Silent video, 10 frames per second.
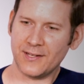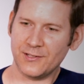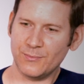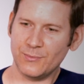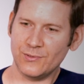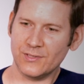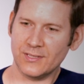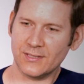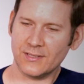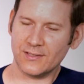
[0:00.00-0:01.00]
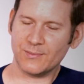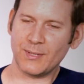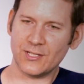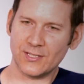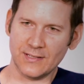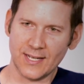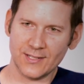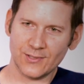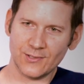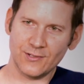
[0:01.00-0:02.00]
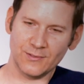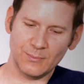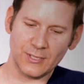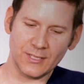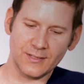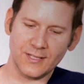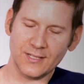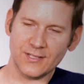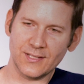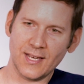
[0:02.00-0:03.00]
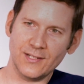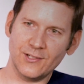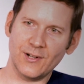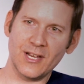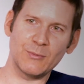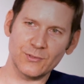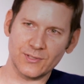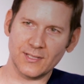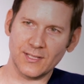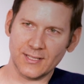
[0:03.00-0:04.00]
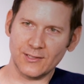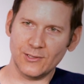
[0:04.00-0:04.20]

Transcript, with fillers: of your music, especially yeah. that song, but is that you're able to like